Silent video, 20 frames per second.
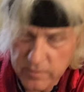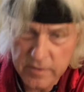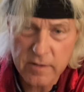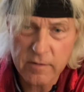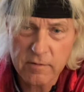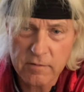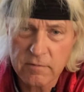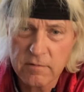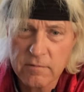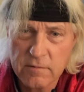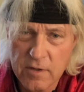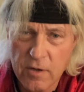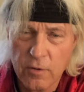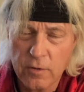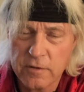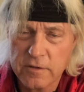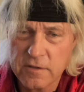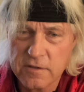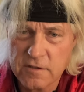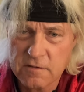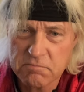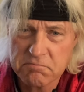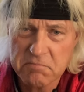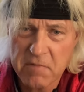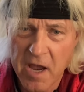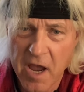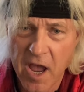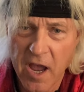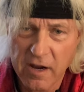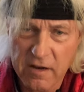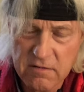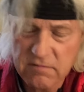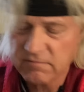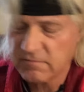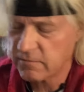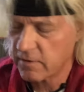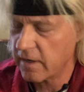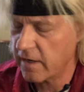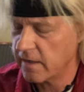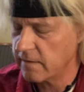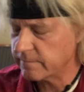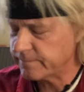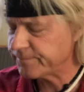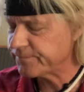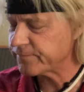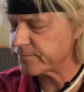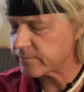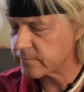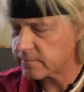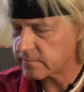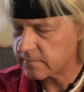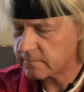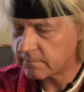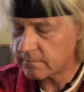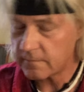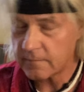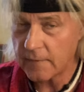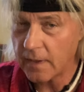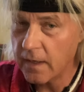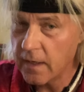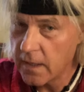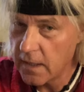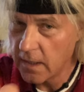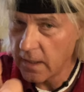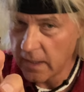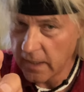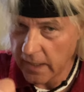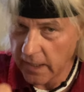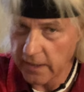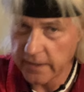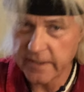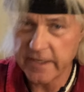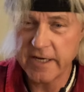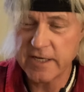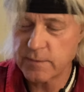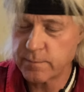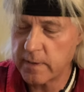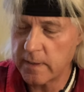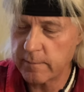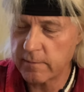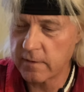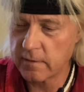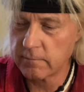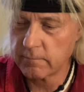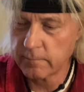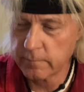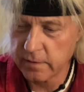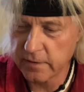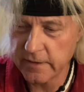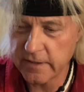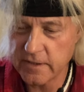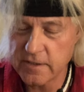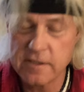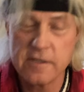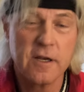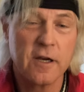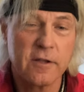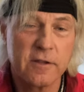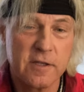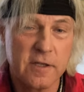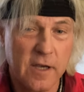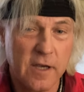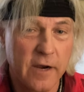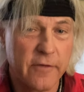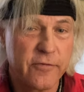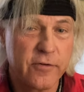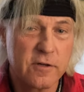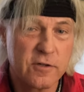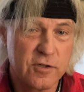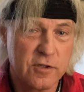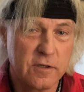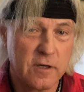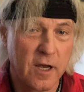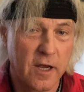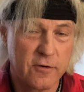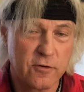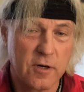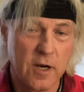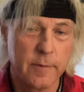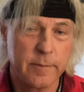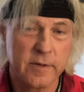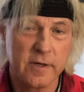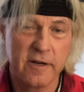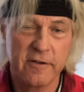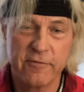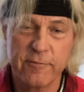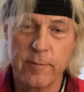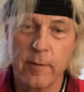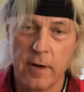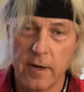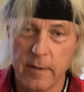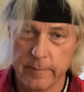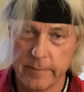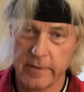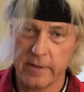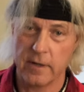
where they were cold as heck, right? LDS people, please note the effort to not drop an F-bomb